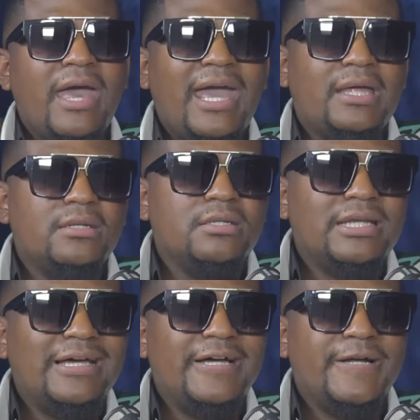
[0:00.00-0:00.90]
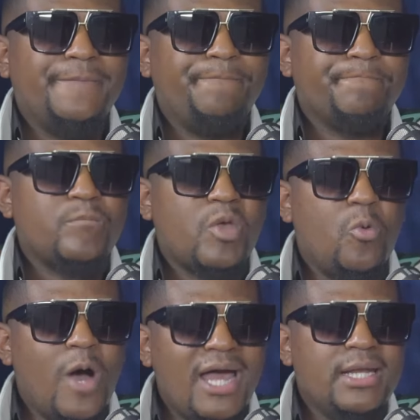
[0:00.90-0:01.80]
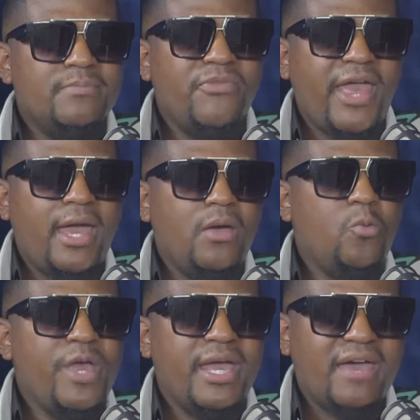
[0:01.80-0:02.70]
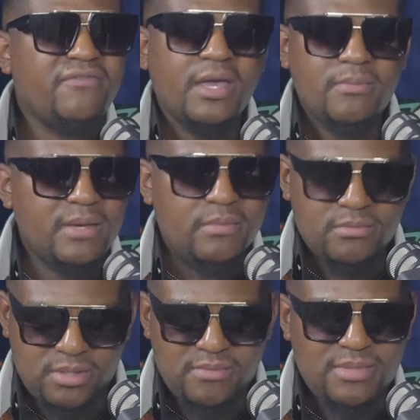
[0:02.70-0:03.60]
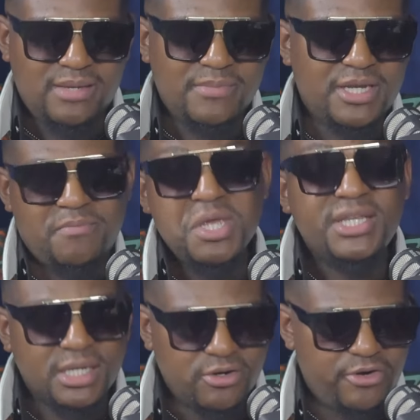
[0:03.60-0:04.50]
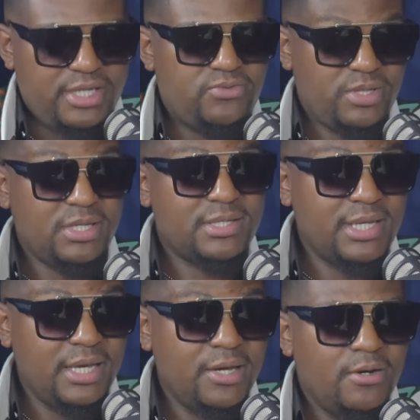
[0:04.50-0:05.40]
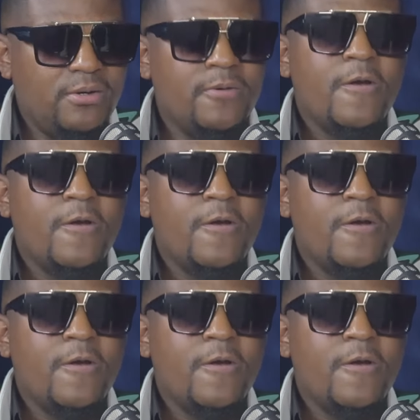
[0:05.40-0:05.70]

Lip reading: And while I'm there, we having a meet and greet with the CEO.